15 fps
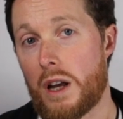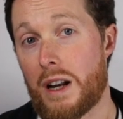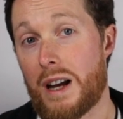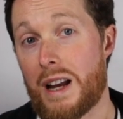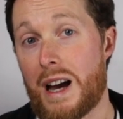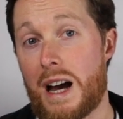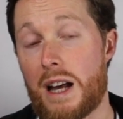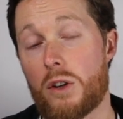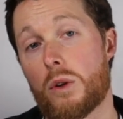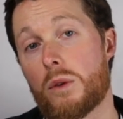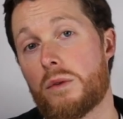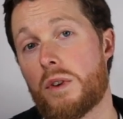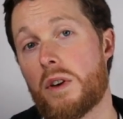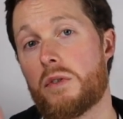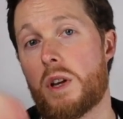and I add on
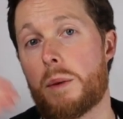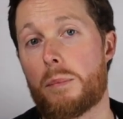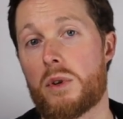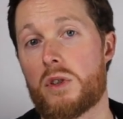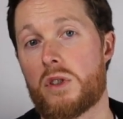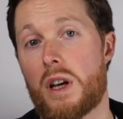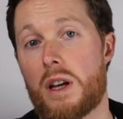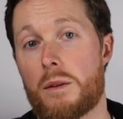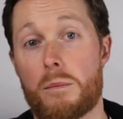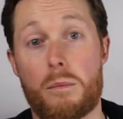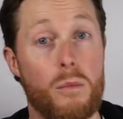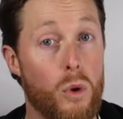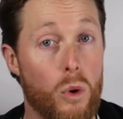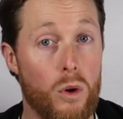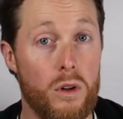50%
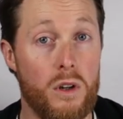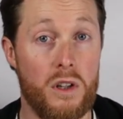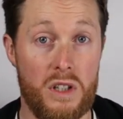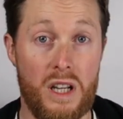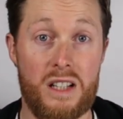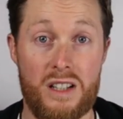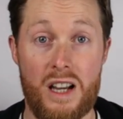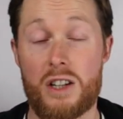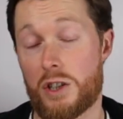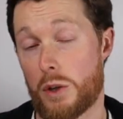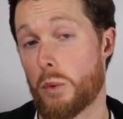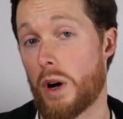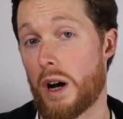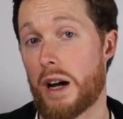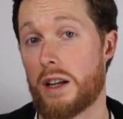more, because that's actually
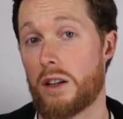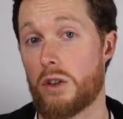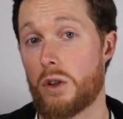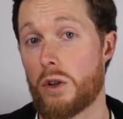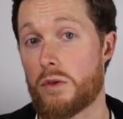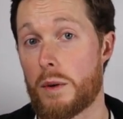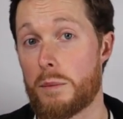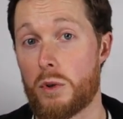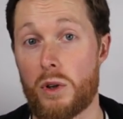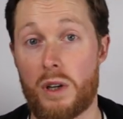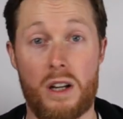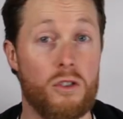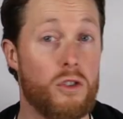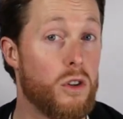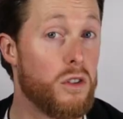what I do if I'm doing
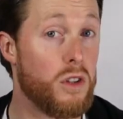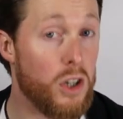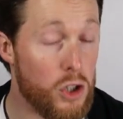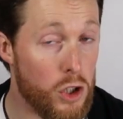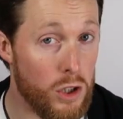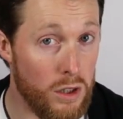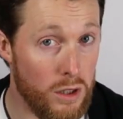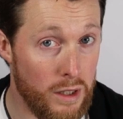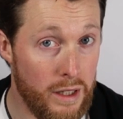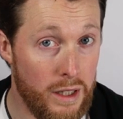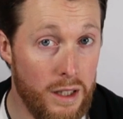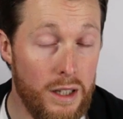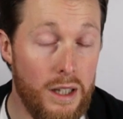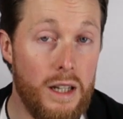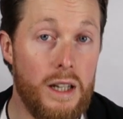it traditionally.
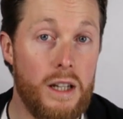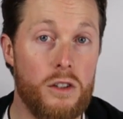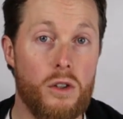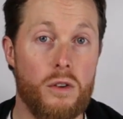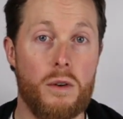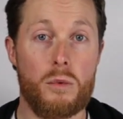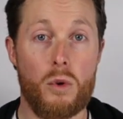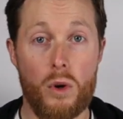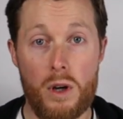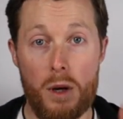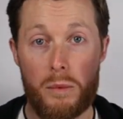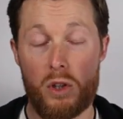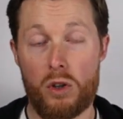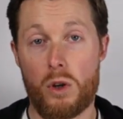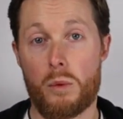So if I'm going
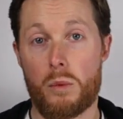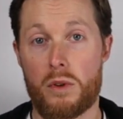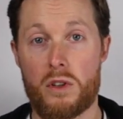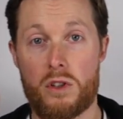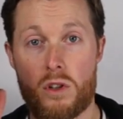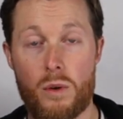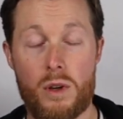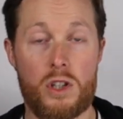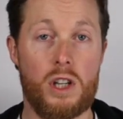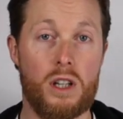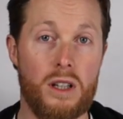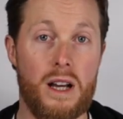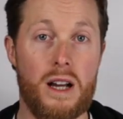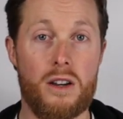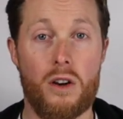up to do it with a squeegee
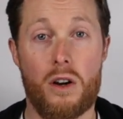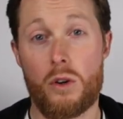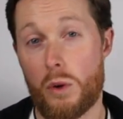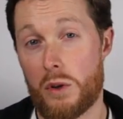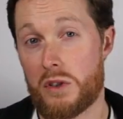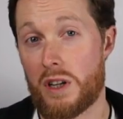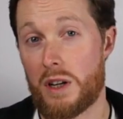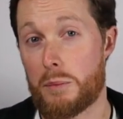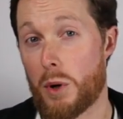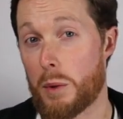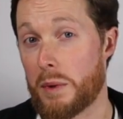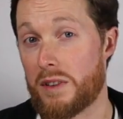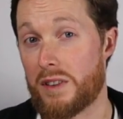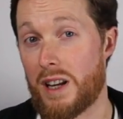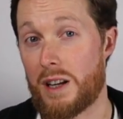and ladder, I know it's going to
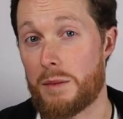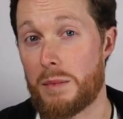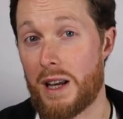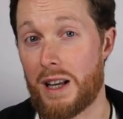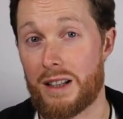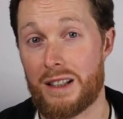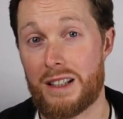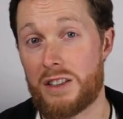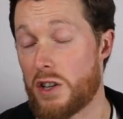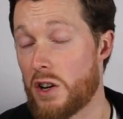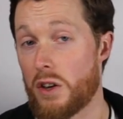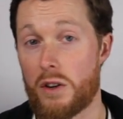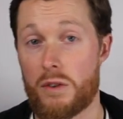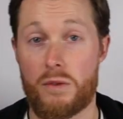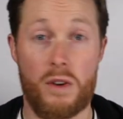probably take me at least
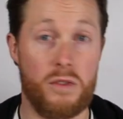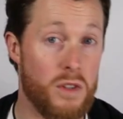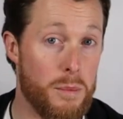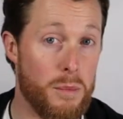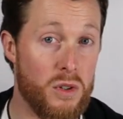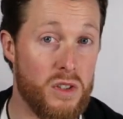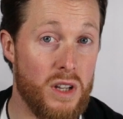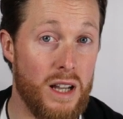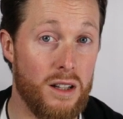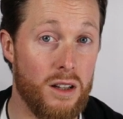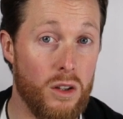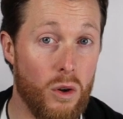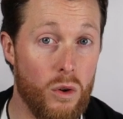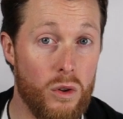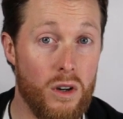another 50%
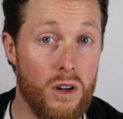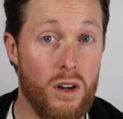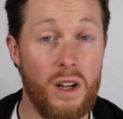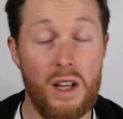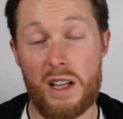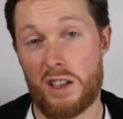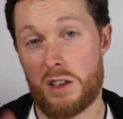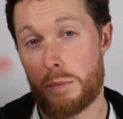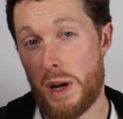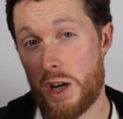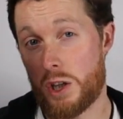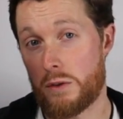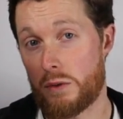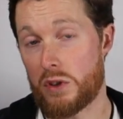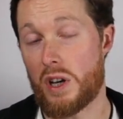longer,
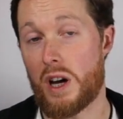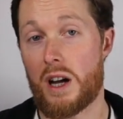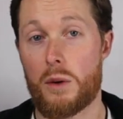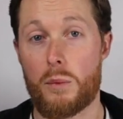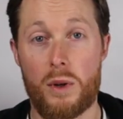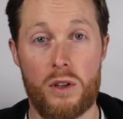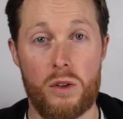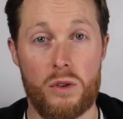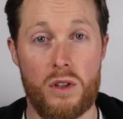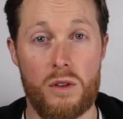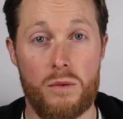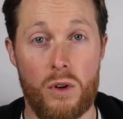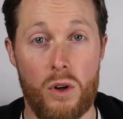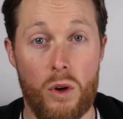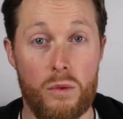especially if there's high windows
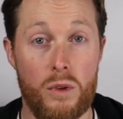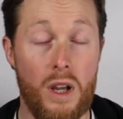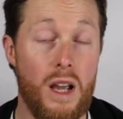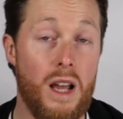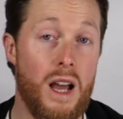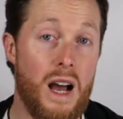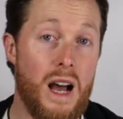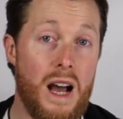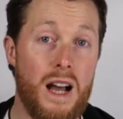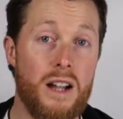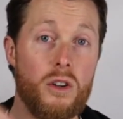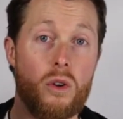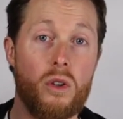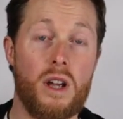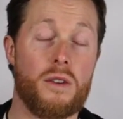involved.
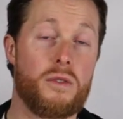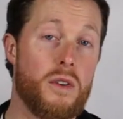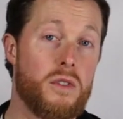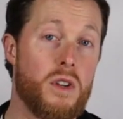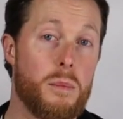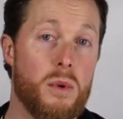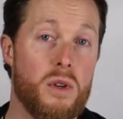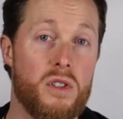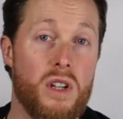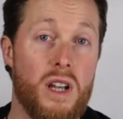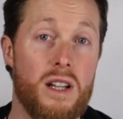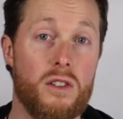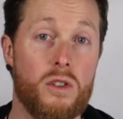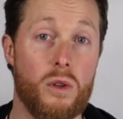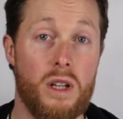Add on that
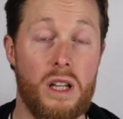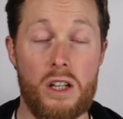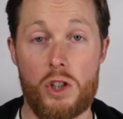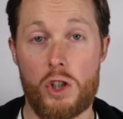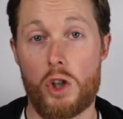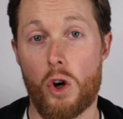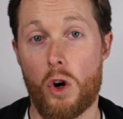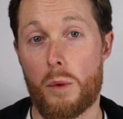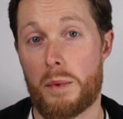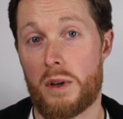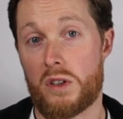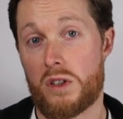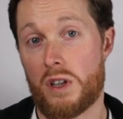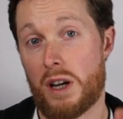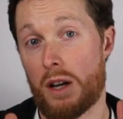50%, so each job
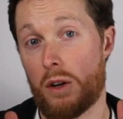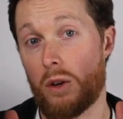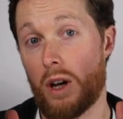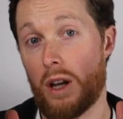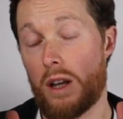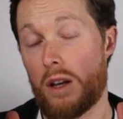is now